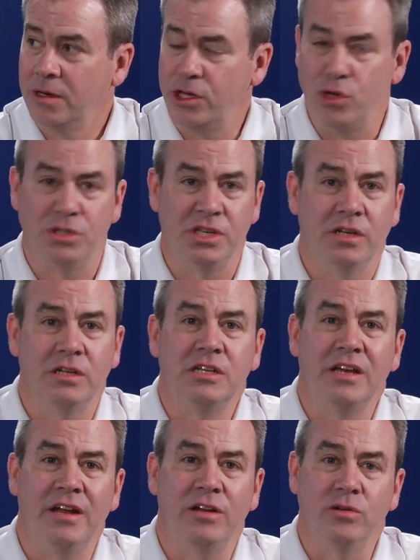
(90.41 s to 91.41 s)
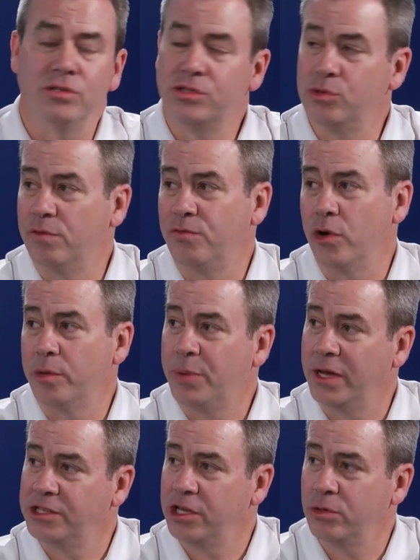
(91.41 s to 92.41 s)
using containers to avoid
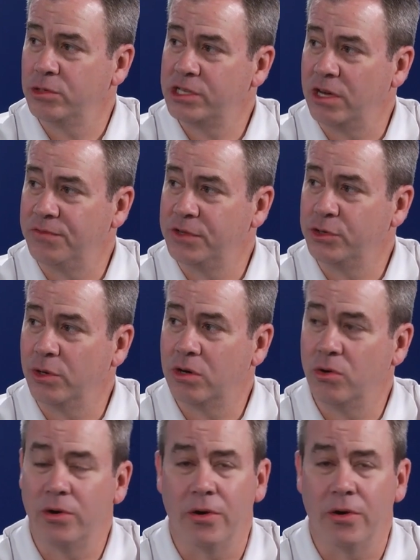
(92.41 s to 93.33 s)
painting yourself into a corner.